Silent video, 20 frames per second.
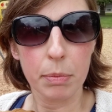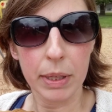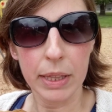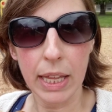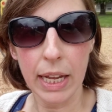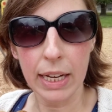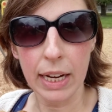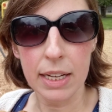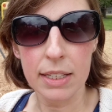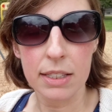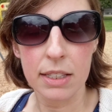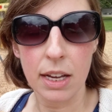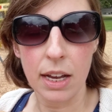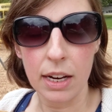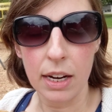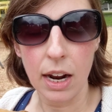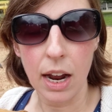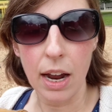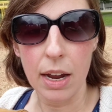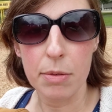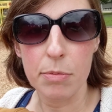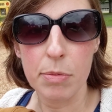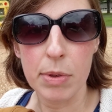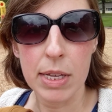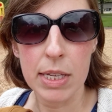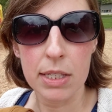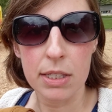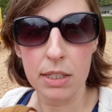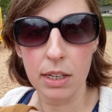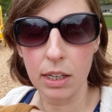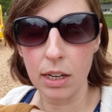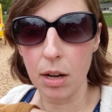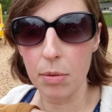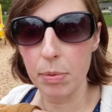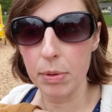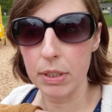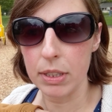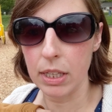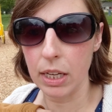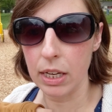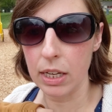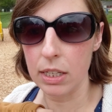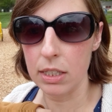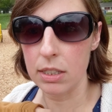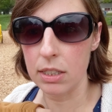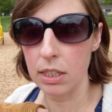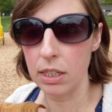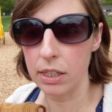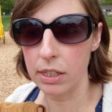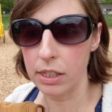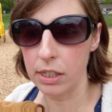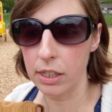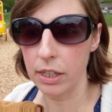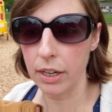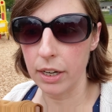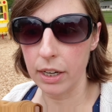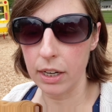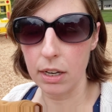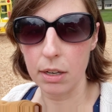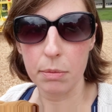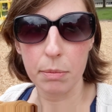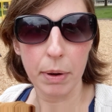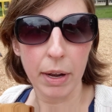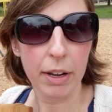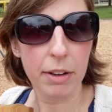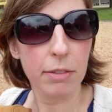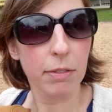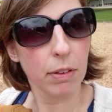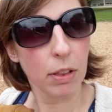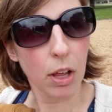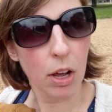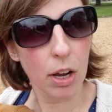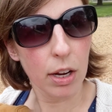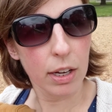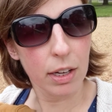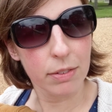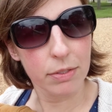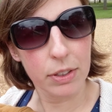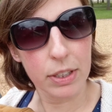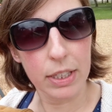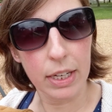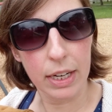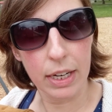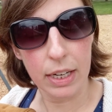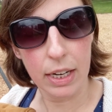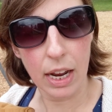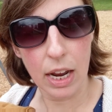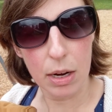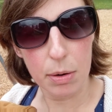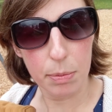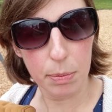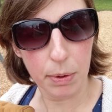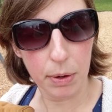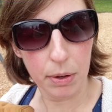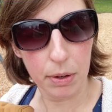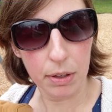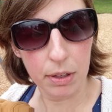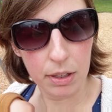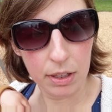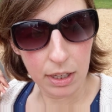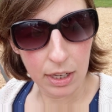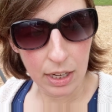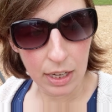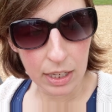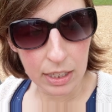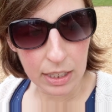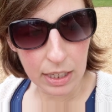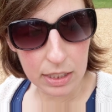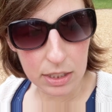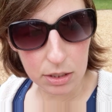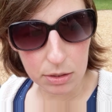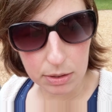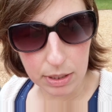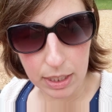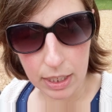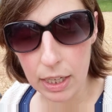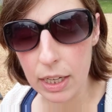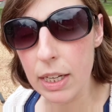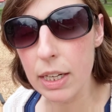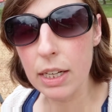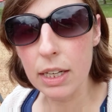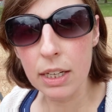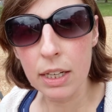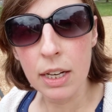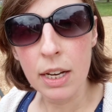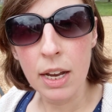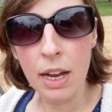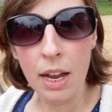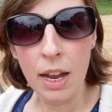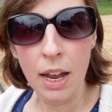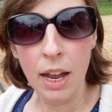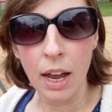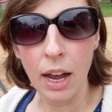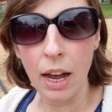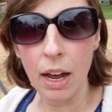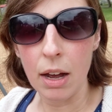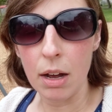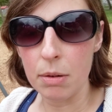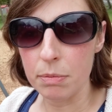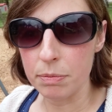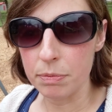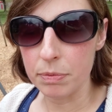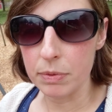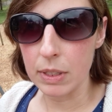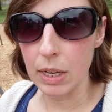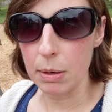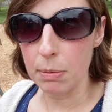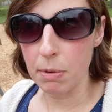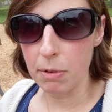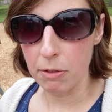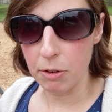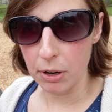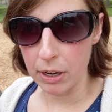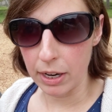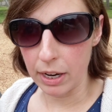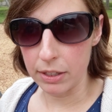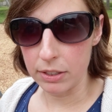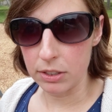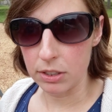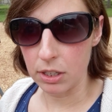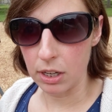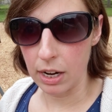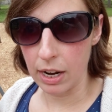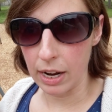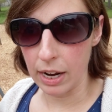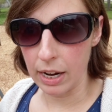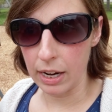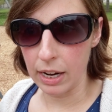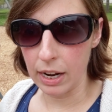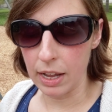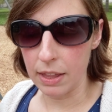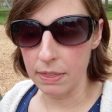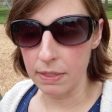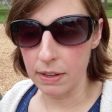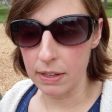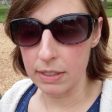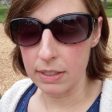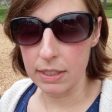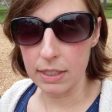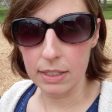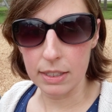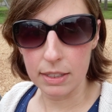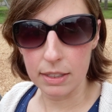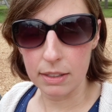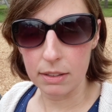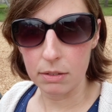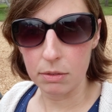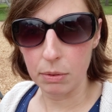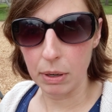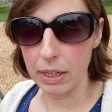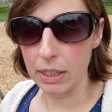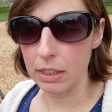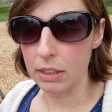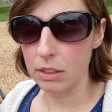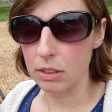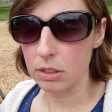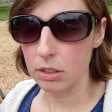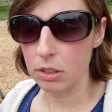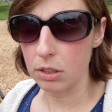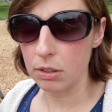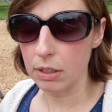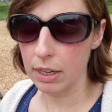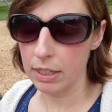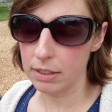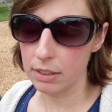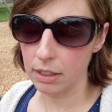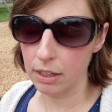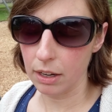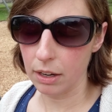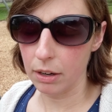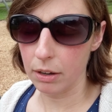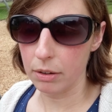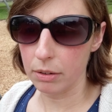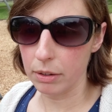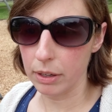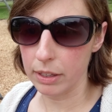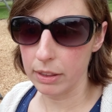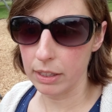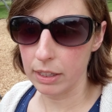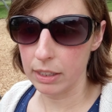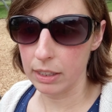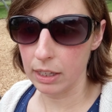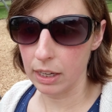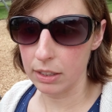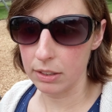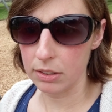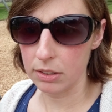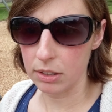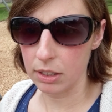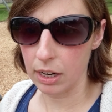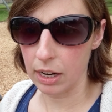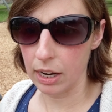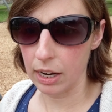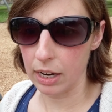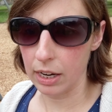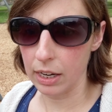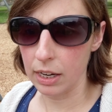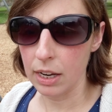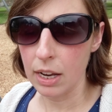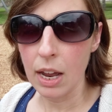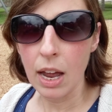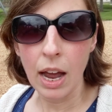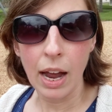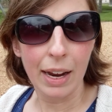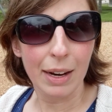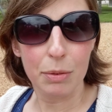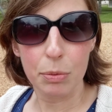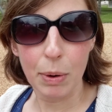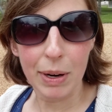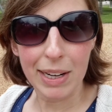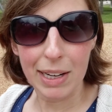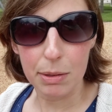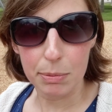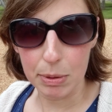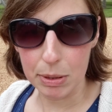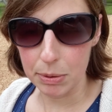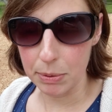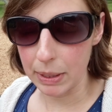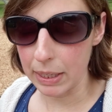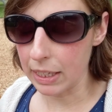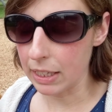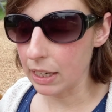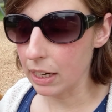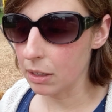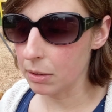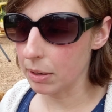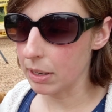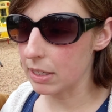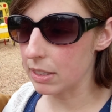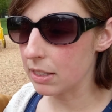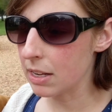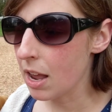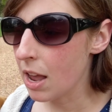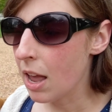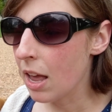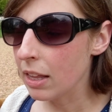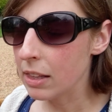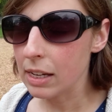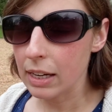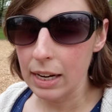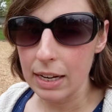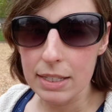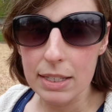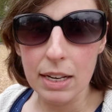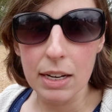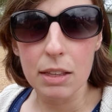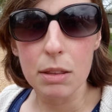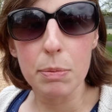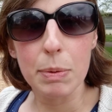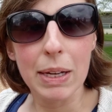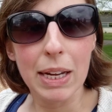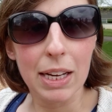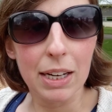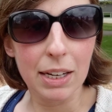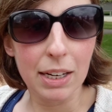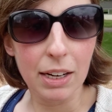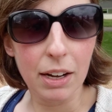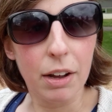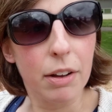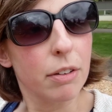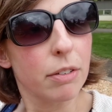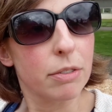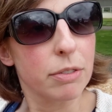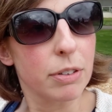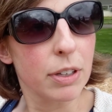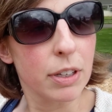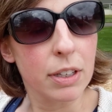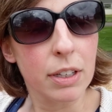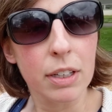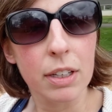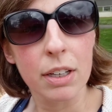But like I said, I missed a couple days here in my vlog every day in April. Yes, you did. Um, day before yesterday and then to wait, two days ago and then yesterday. I had one in between. Anyways, like I said at the beginning of